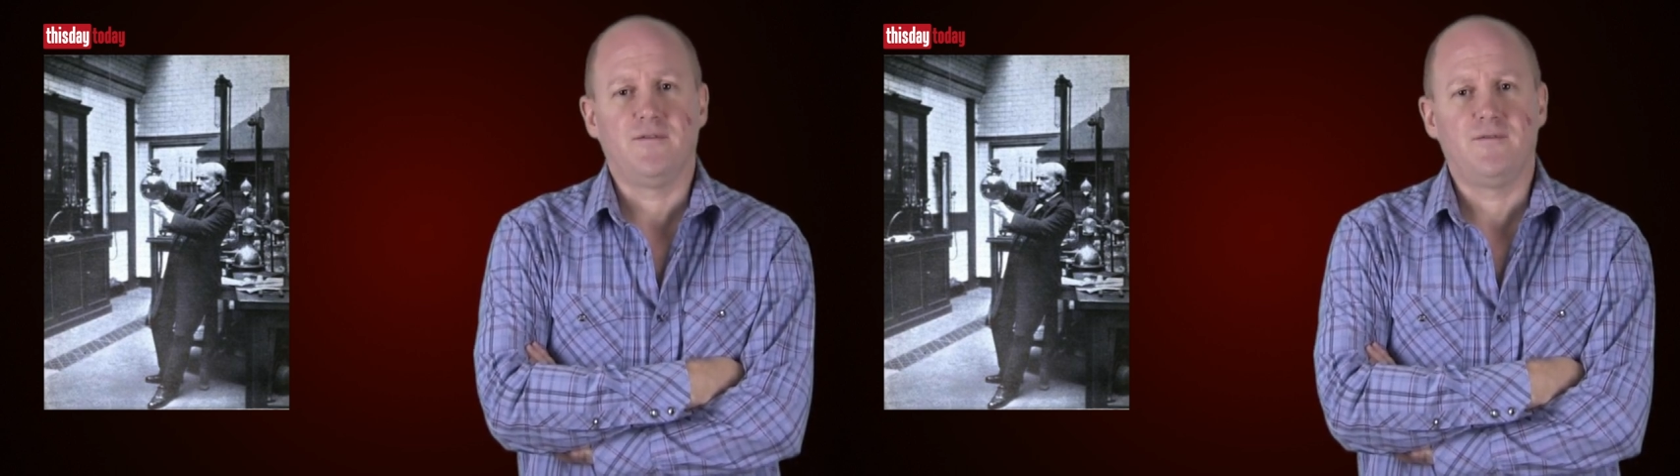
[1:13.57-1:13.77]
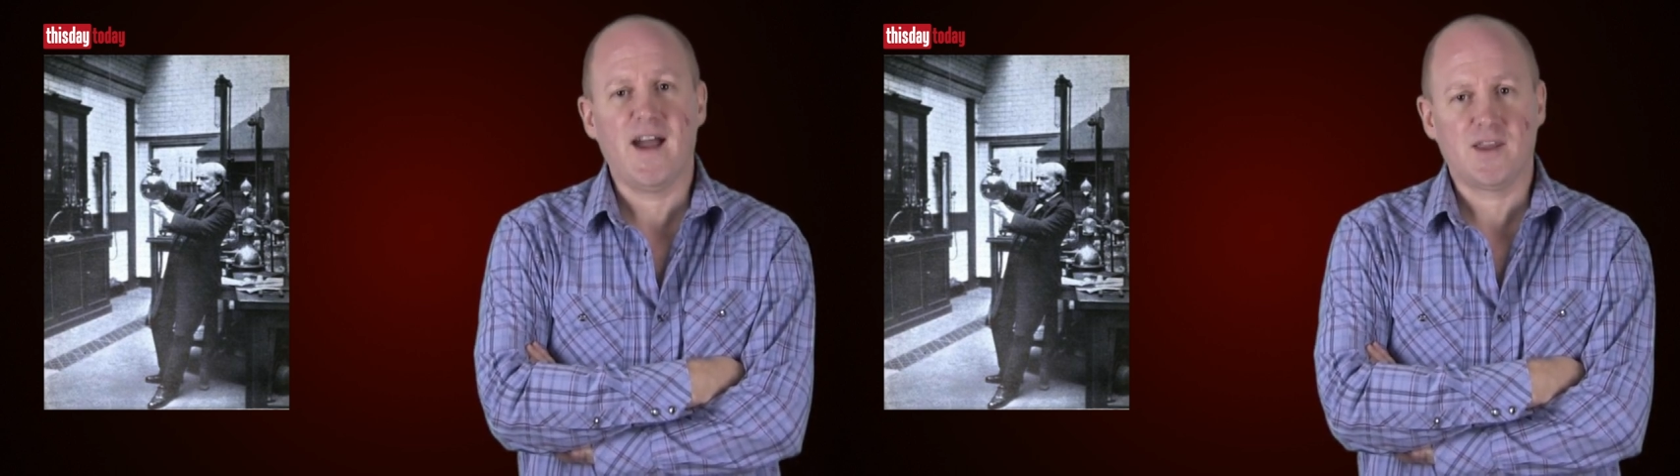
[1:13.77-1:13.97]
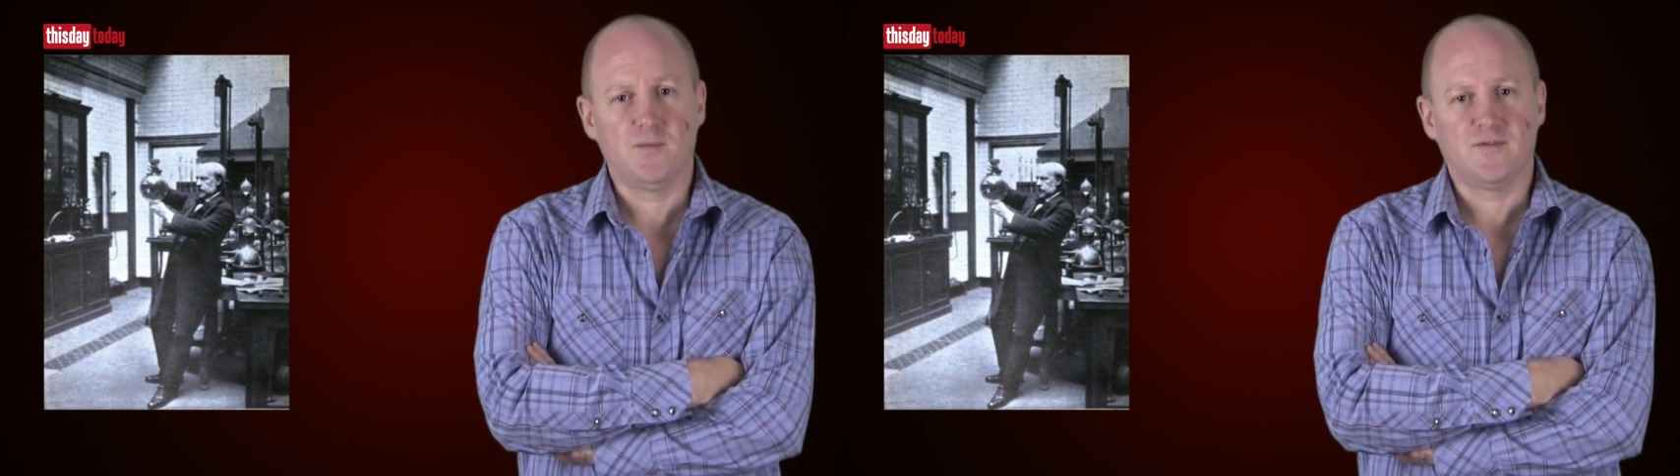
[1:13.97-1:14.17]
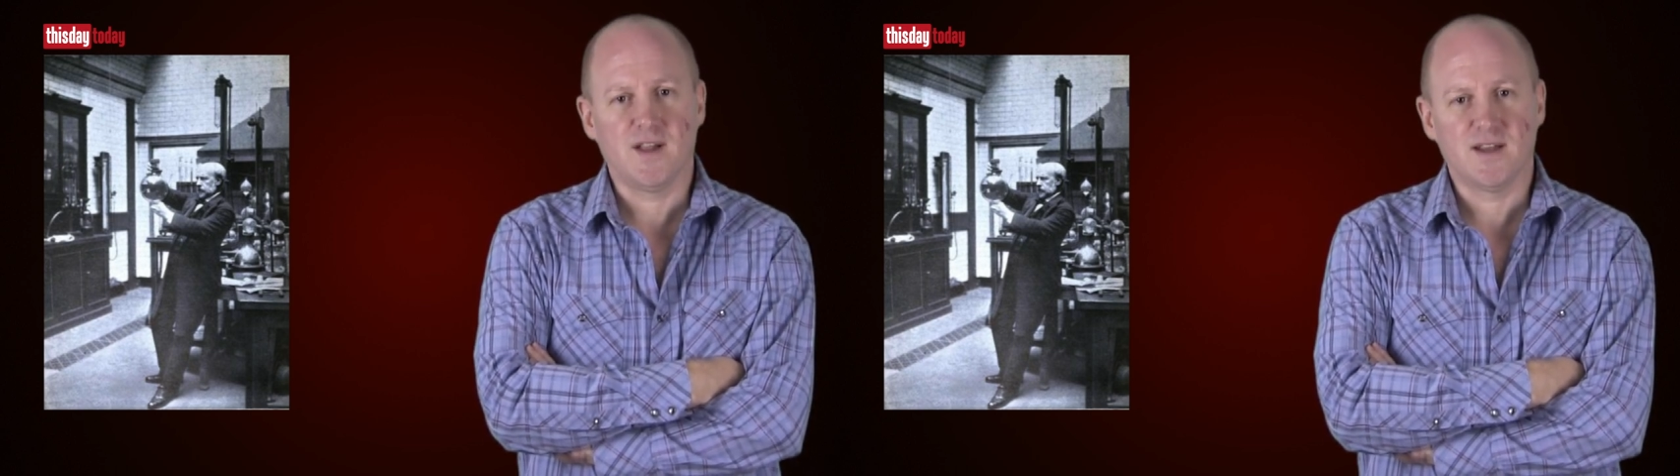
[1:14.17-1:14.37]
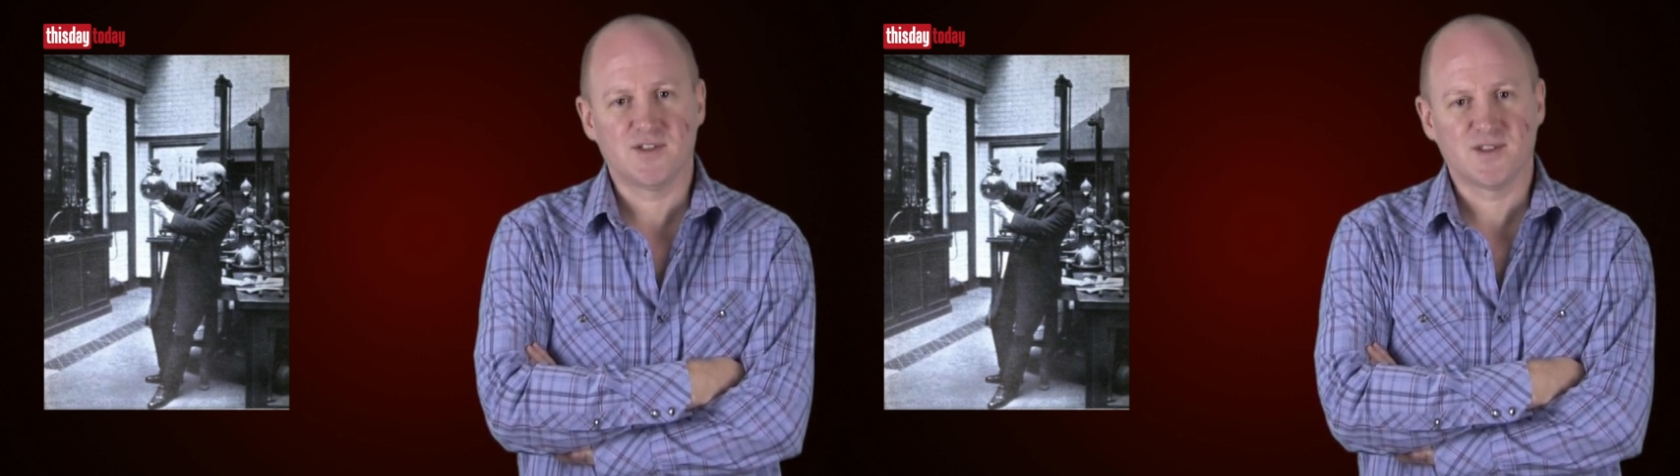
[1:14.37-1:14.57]
vacuum
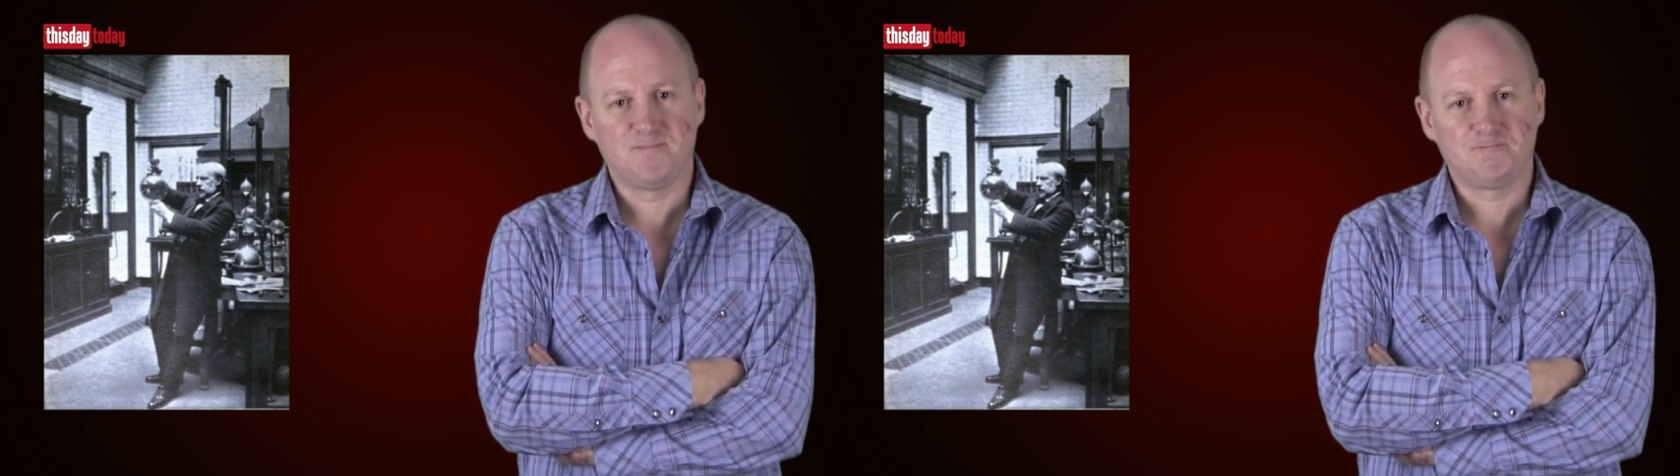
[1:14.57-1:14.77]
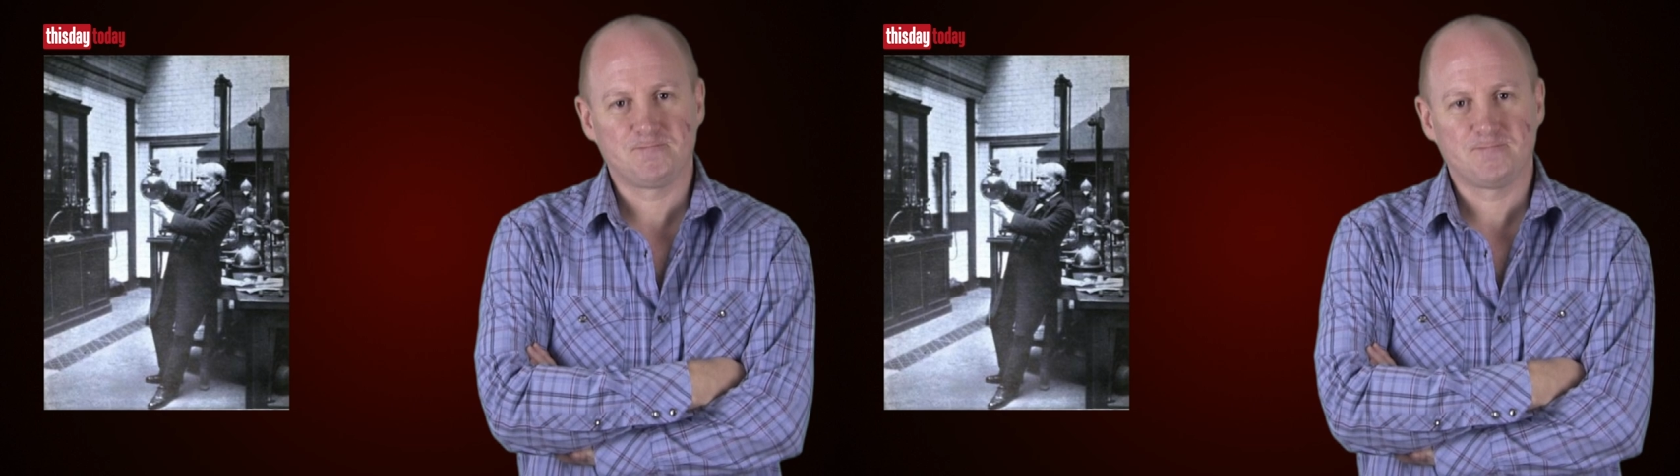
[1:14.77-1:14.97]
flask.